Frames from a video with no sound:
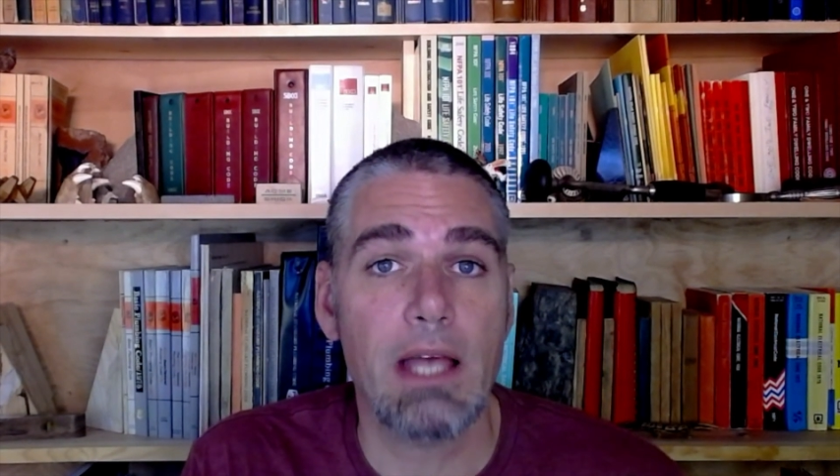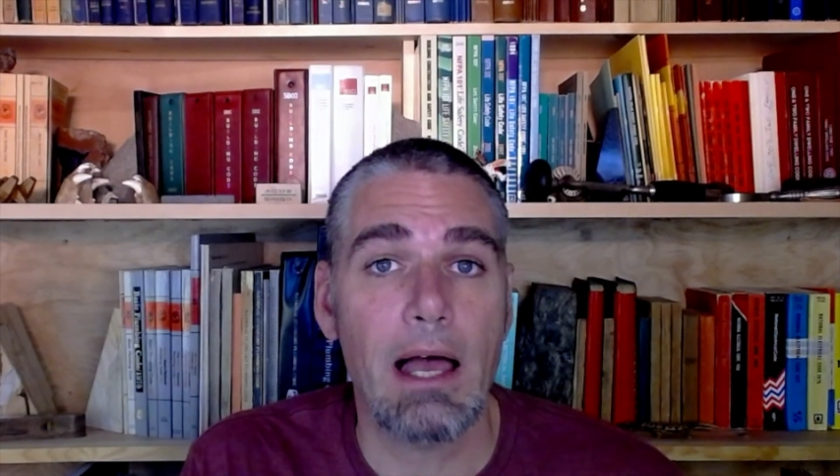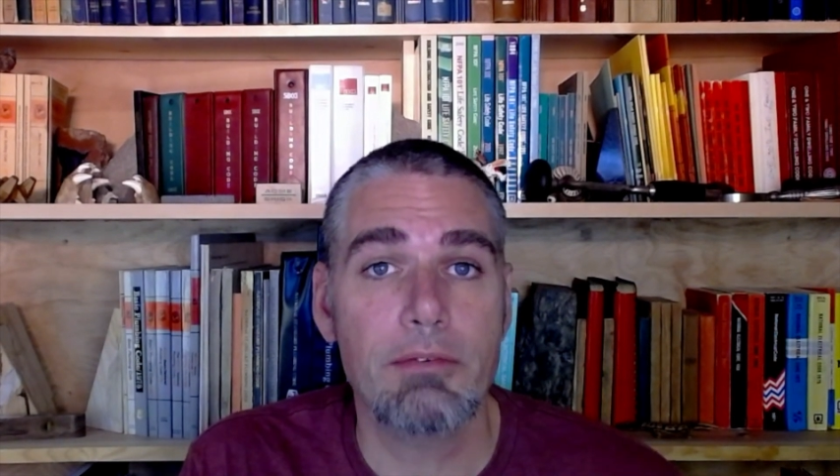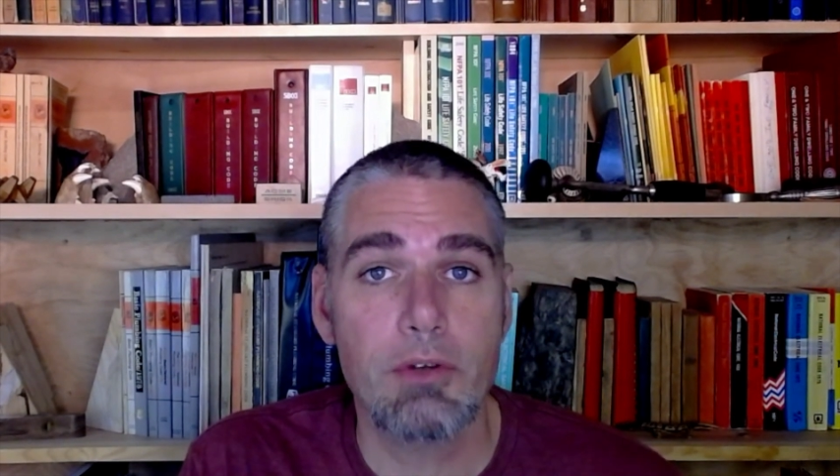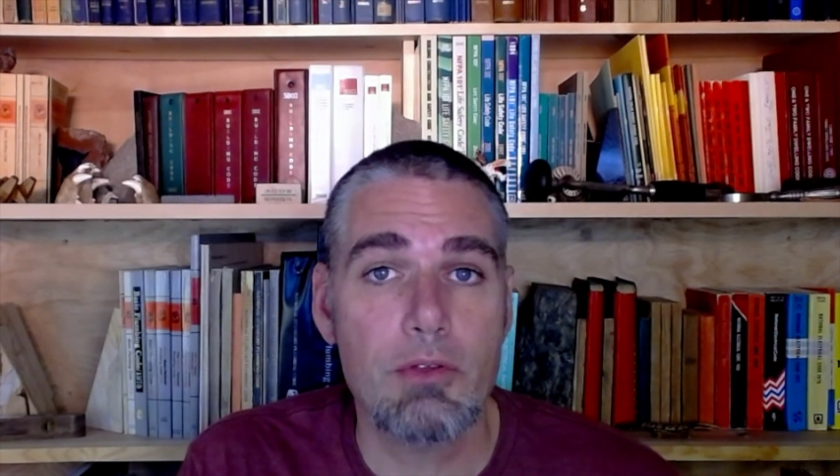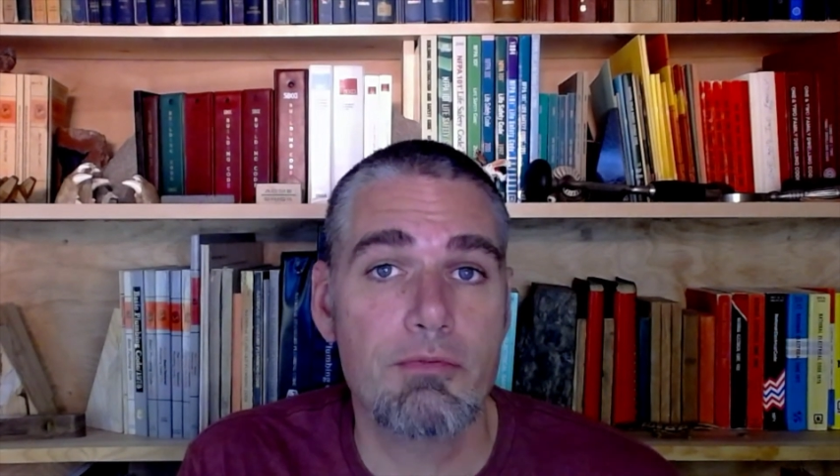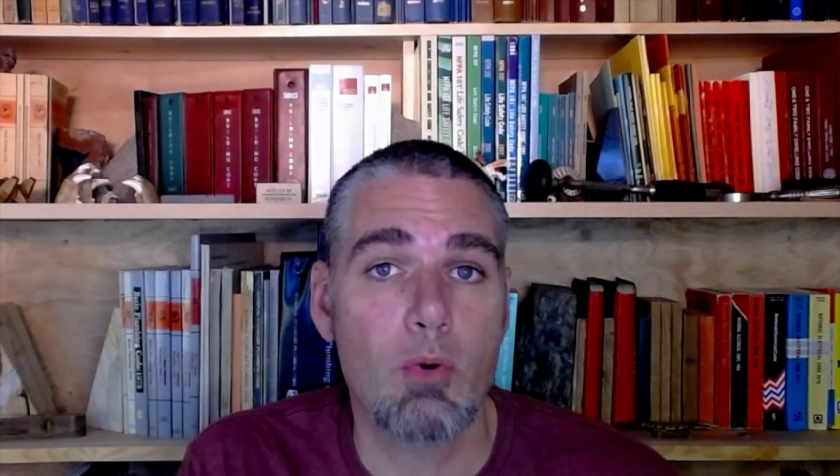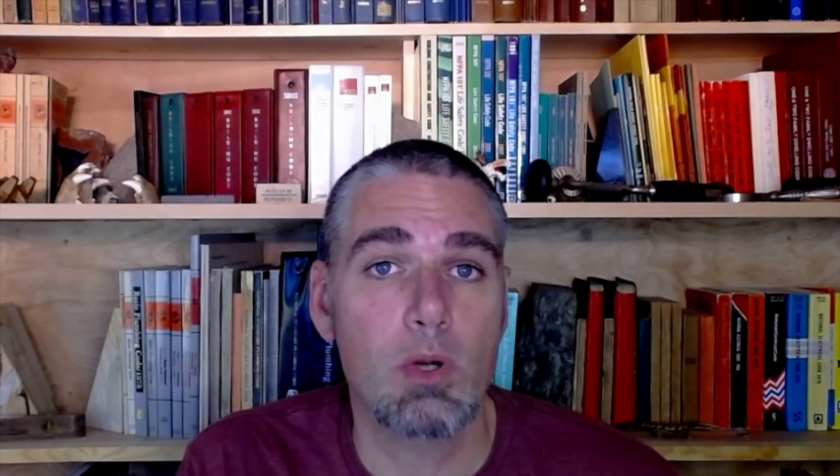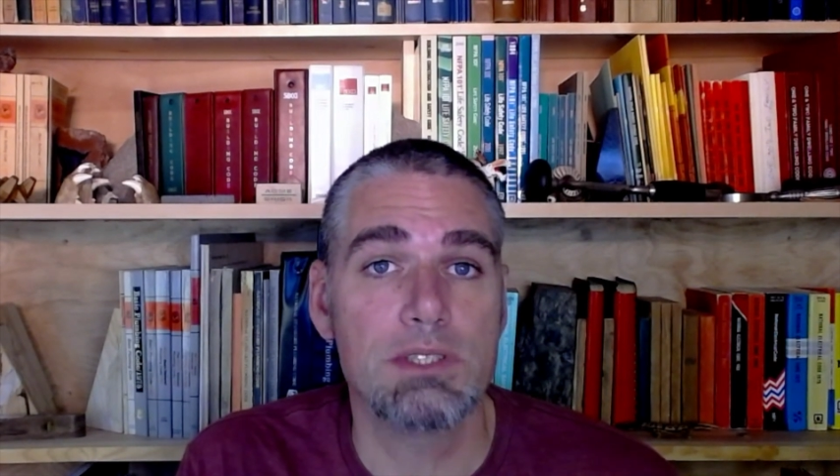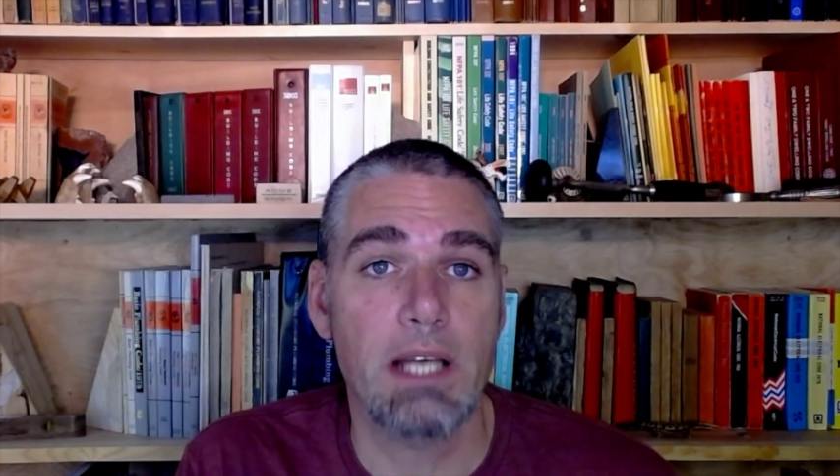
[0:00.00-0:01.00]
after the
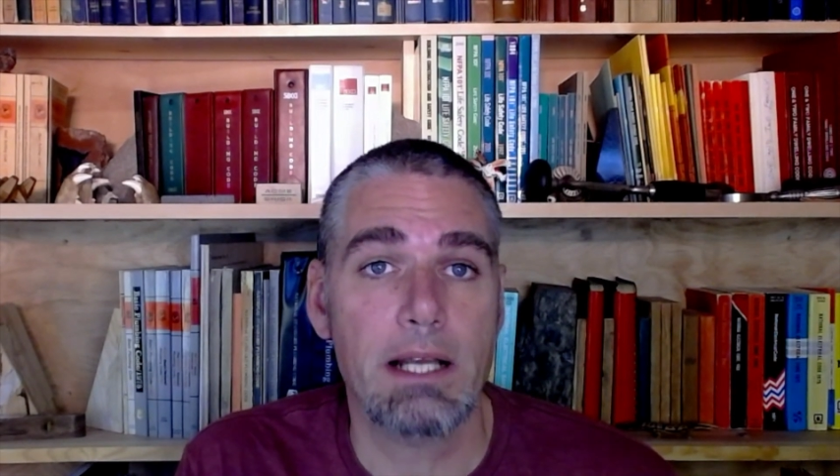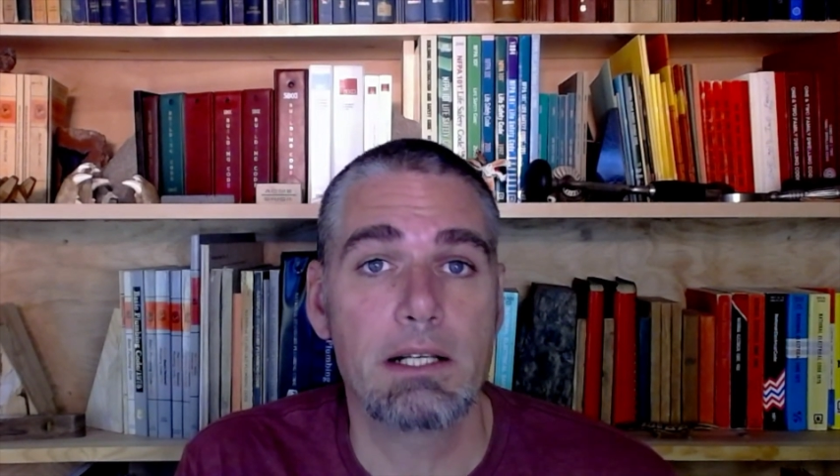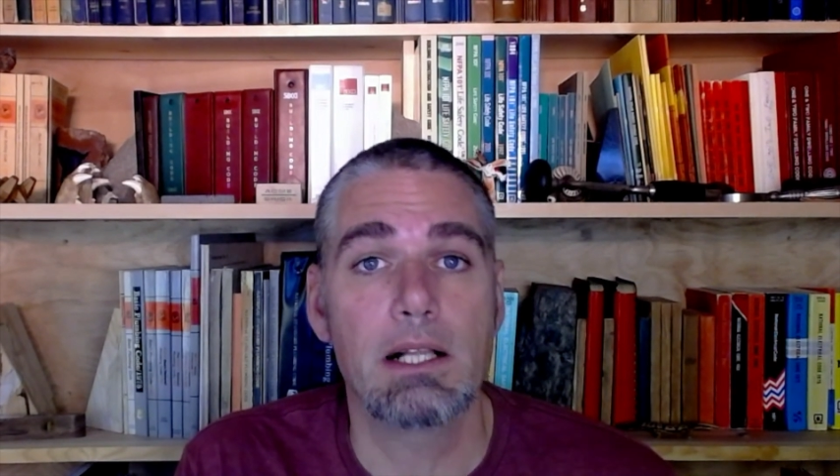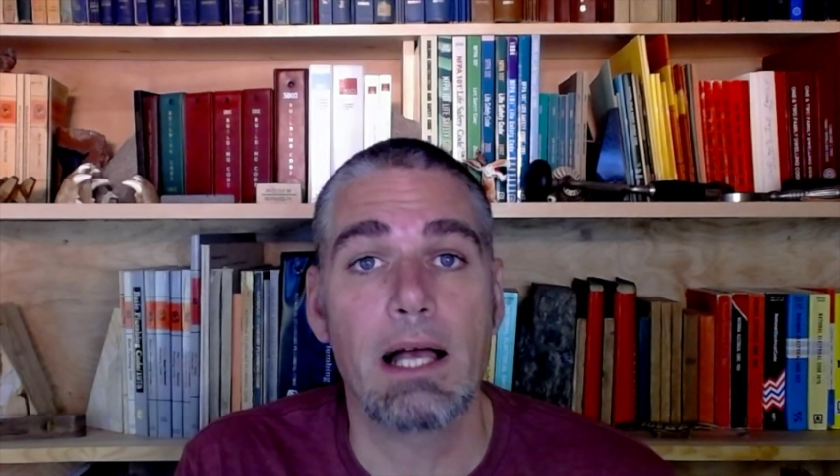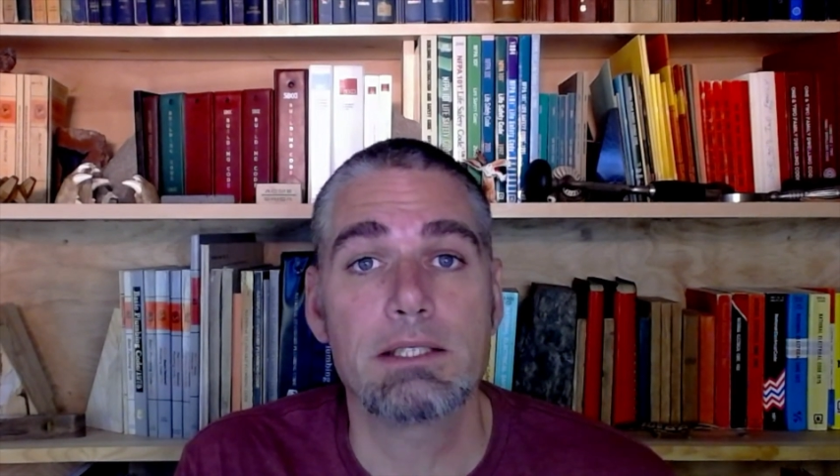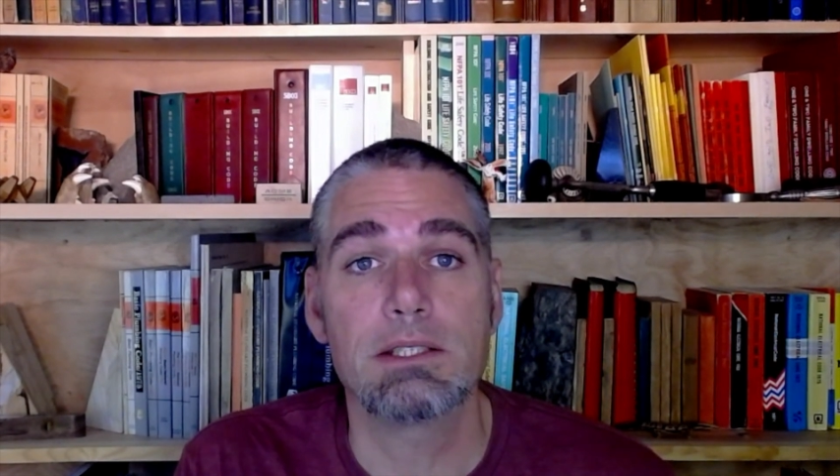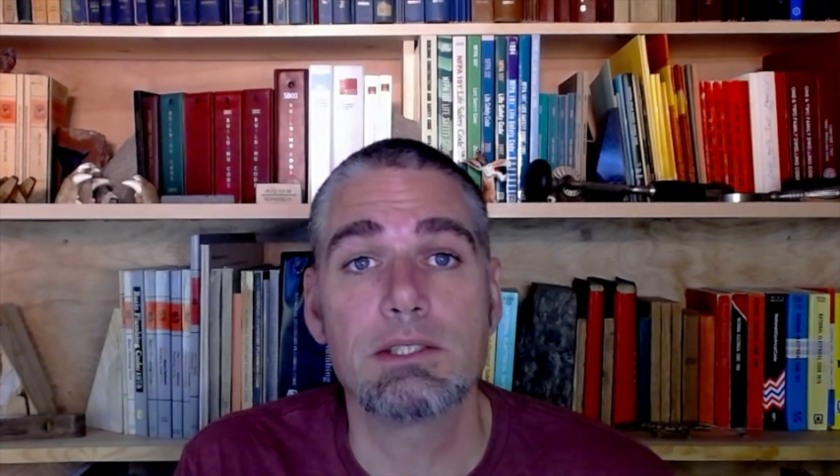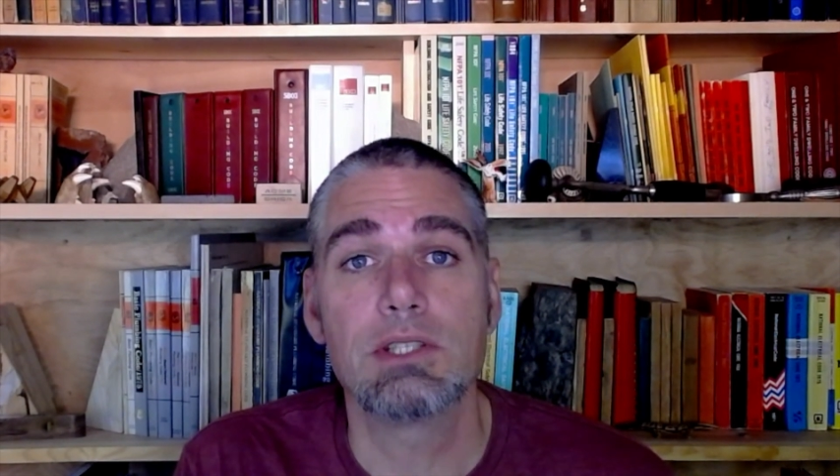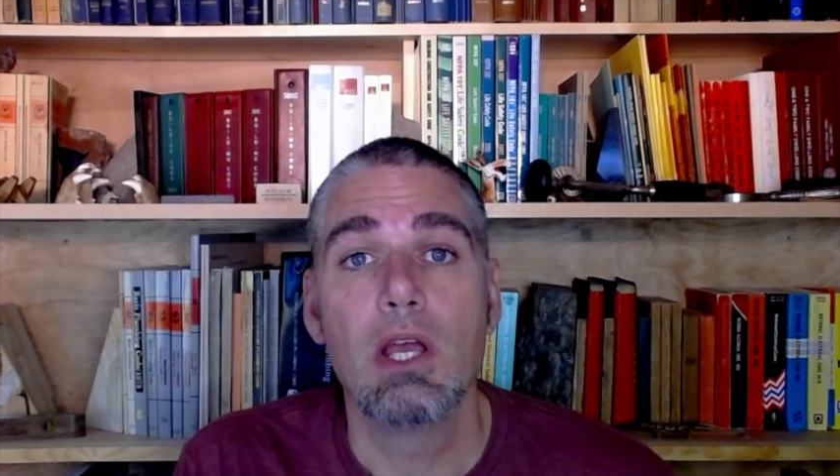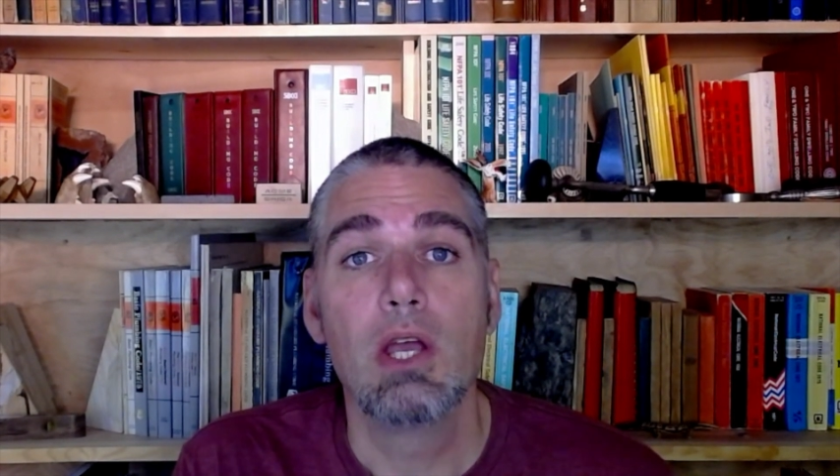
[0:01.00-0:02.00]
four deck classes,